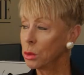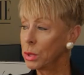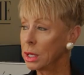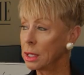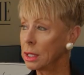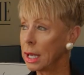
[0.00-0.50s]

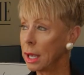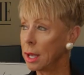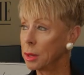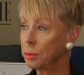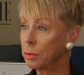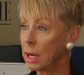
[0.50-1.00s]
Well,
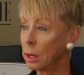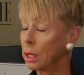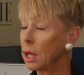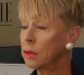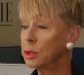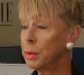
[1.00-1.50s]
I
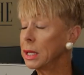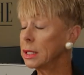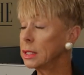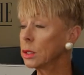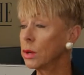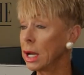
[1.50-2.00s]
loved being a
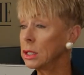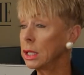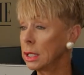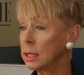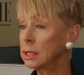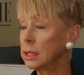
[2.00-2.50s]
dental
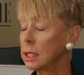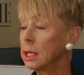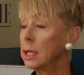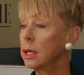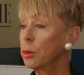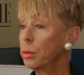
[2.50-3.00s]
hygienist,
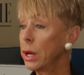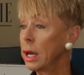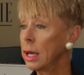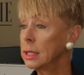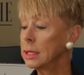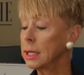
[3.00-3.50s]

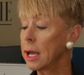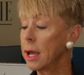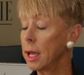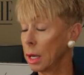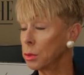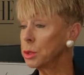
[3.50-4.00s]
but
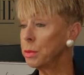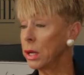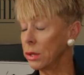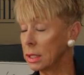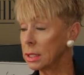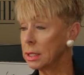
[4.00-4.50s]
and I was
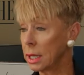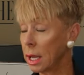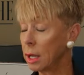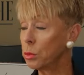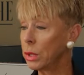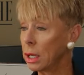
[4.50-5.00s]
married at the
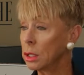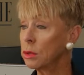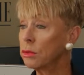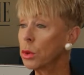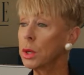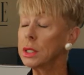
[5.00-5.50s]
time. When I
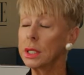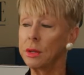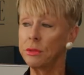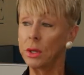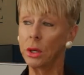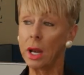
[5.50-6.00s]
divorced, I
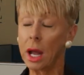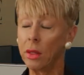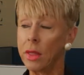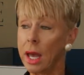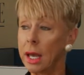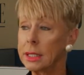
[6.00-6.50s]
figured out
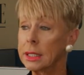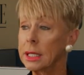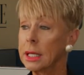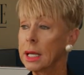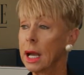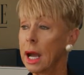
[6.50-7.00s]
that
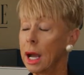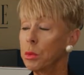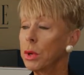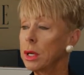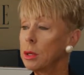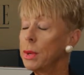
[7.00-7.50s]
I
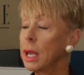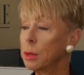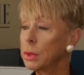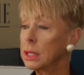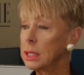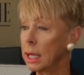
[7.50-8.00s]
wanted to be
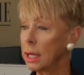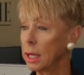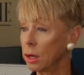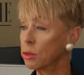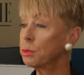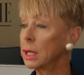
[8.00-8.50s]
able to take
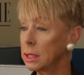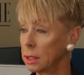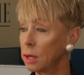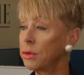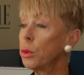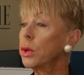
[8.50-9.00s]
care of
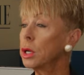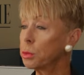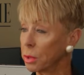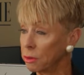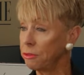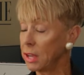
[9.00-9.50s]
myself. I wanted a
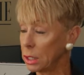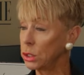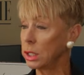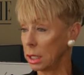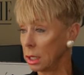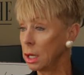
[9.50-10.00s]

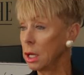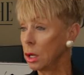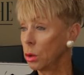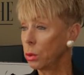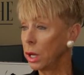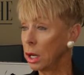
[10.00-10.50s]
profession
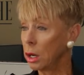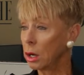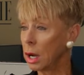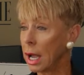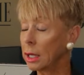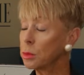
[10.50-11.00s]

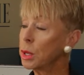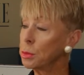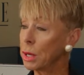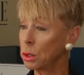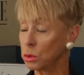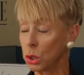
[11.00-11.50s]
where I could make
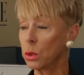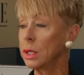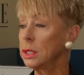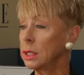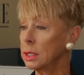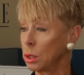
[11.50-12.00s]
my own
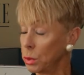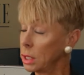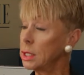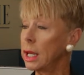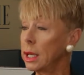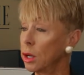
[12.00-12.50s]
choices. I wanted
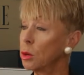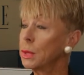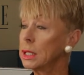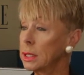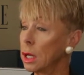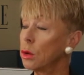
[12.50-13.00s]
to take care of
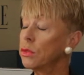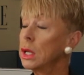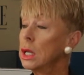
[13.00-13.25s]
myself.